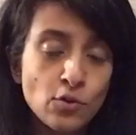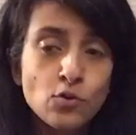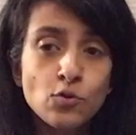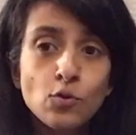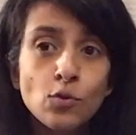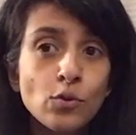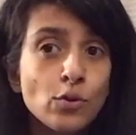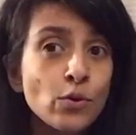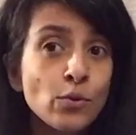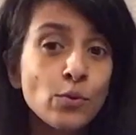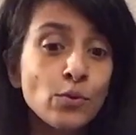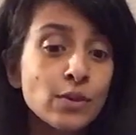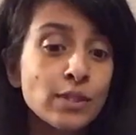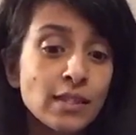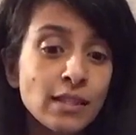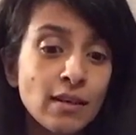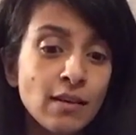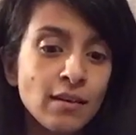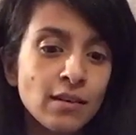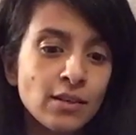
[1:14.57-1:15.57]
draw your
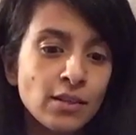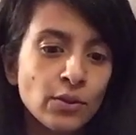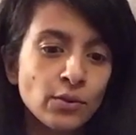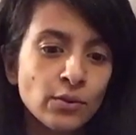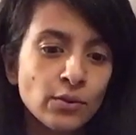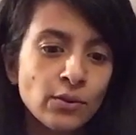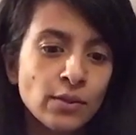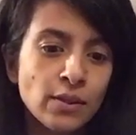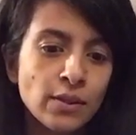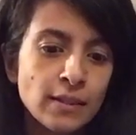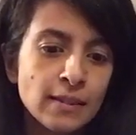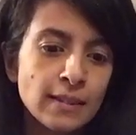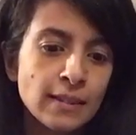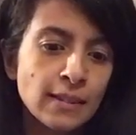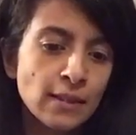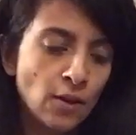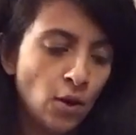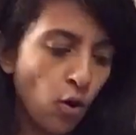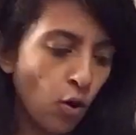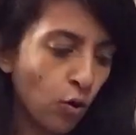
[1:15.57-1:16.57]
circle
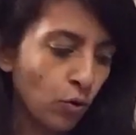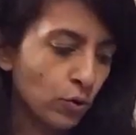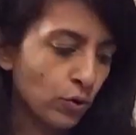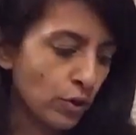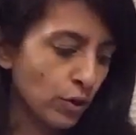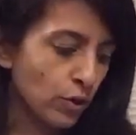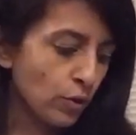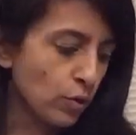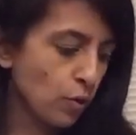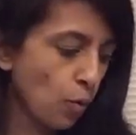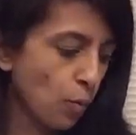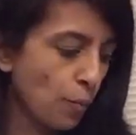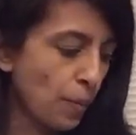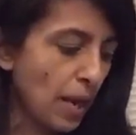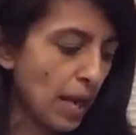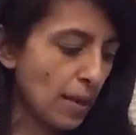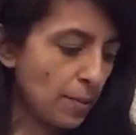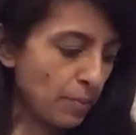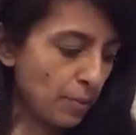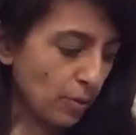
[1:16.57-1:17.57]
on your
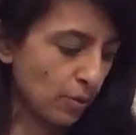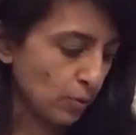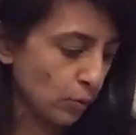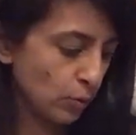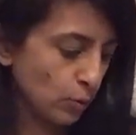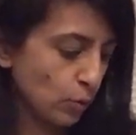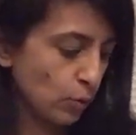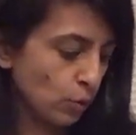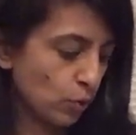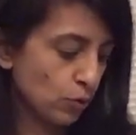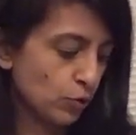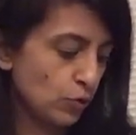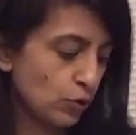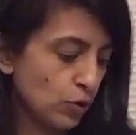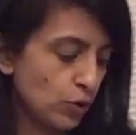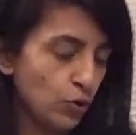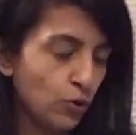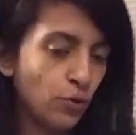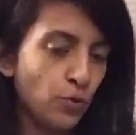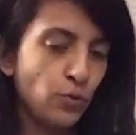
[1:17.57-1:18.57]
paper or your
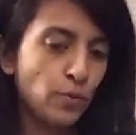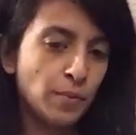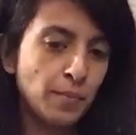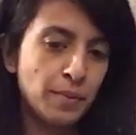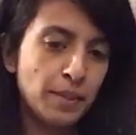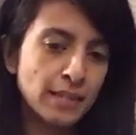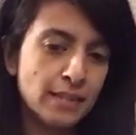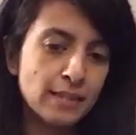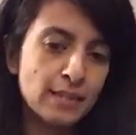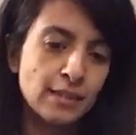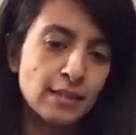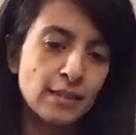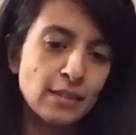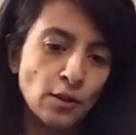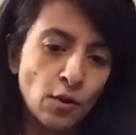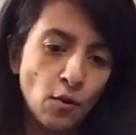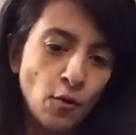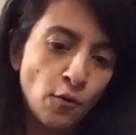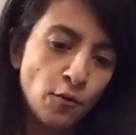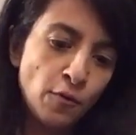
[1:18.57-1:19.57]
two pieces
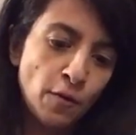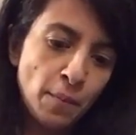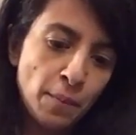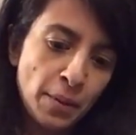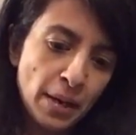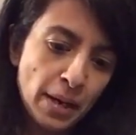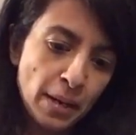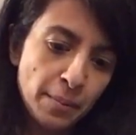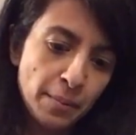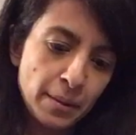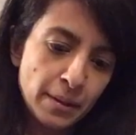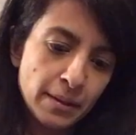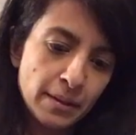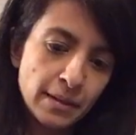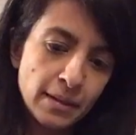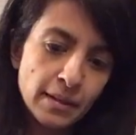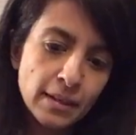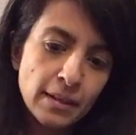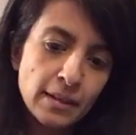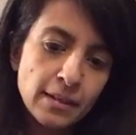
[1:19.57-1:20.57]
of paper.
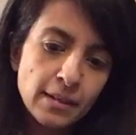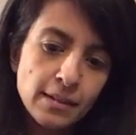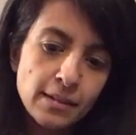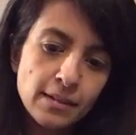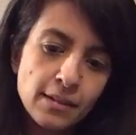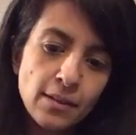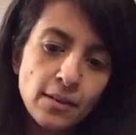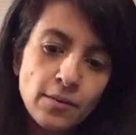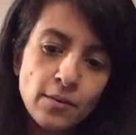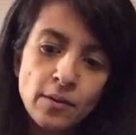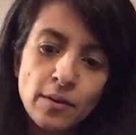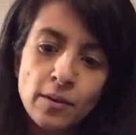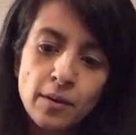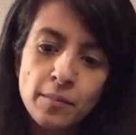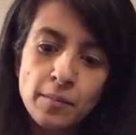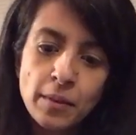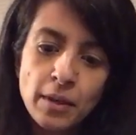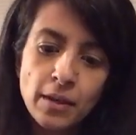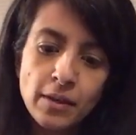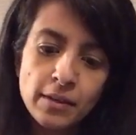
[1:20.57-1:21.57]
So
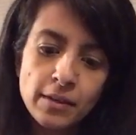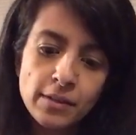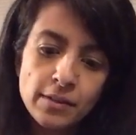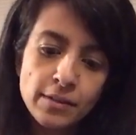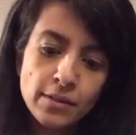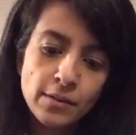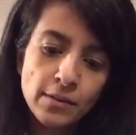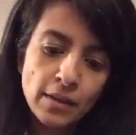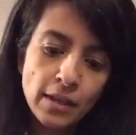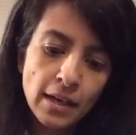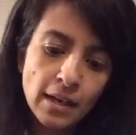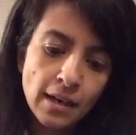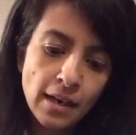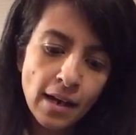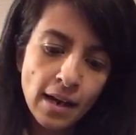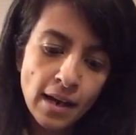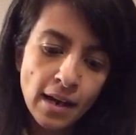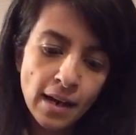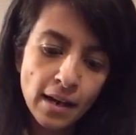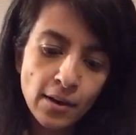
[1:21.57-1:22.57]
I'm going to do that
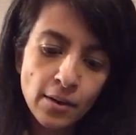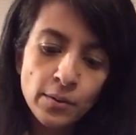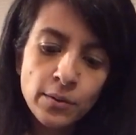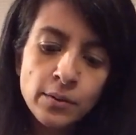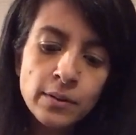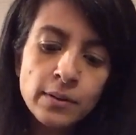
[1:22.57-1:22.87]
now.